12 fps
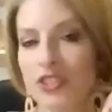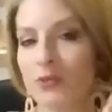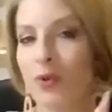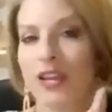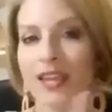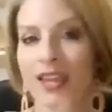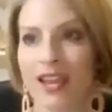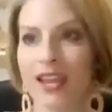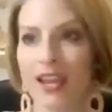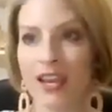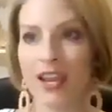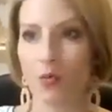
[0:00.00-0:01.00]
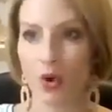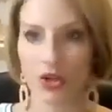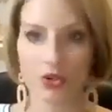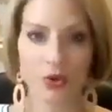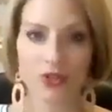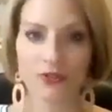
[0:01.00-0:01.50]
just want to get in and
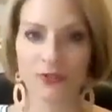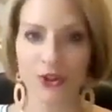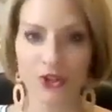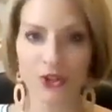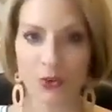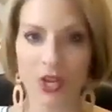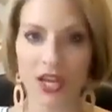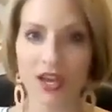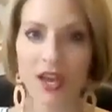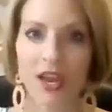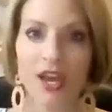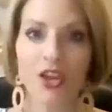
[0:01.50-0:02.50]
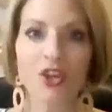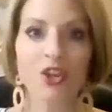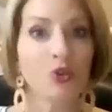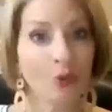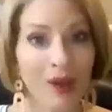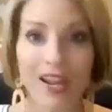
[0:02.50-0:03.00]
work towards free jewelry,
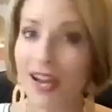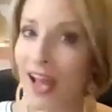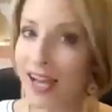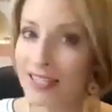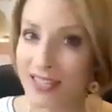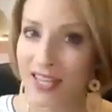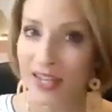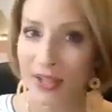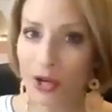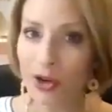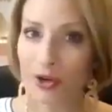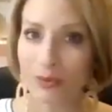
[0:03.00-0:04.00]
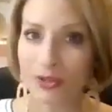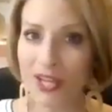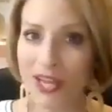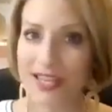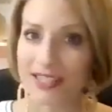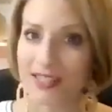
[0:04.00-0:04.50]
you might accidentally earn a
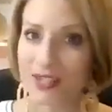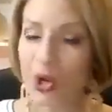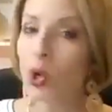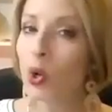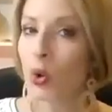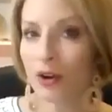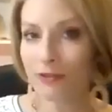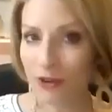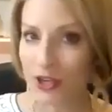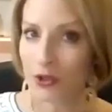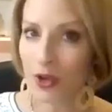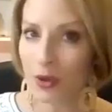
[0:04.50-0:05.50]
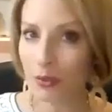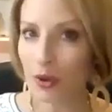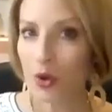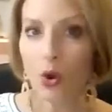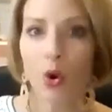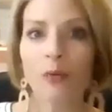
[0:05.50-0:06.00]
Mercedes or a free trip.
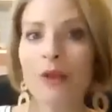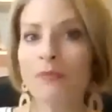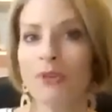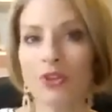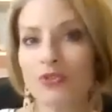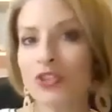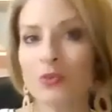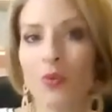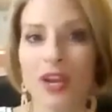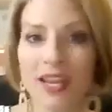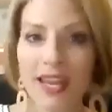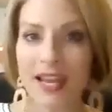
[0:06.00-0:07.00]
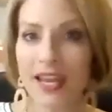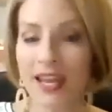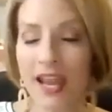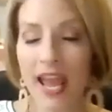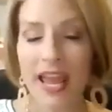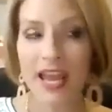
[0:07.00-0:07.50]
Or maybe you just want to get
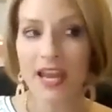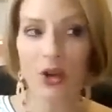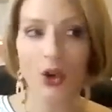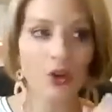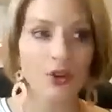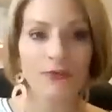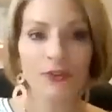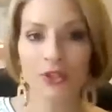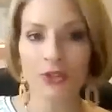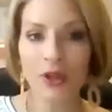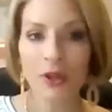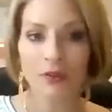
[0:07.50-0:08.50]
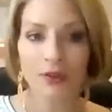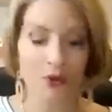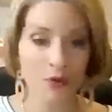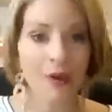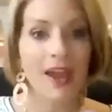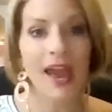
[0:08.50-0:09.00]
in and earn a free trip.
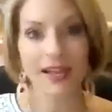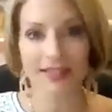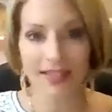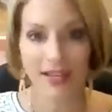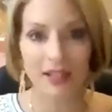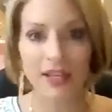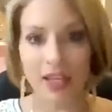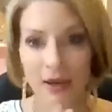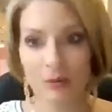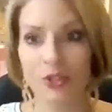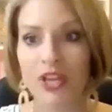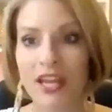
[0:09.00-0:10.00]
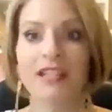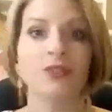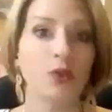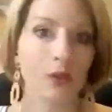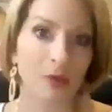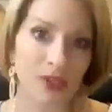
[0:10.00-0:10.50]
You might accidentally get a
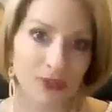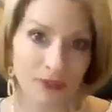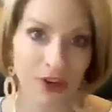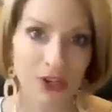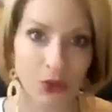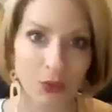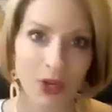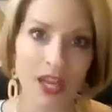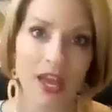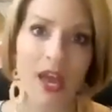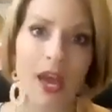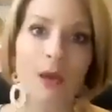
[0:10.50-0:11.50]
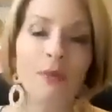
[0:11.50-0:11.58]
Mercedes or a bunch of free jewelry,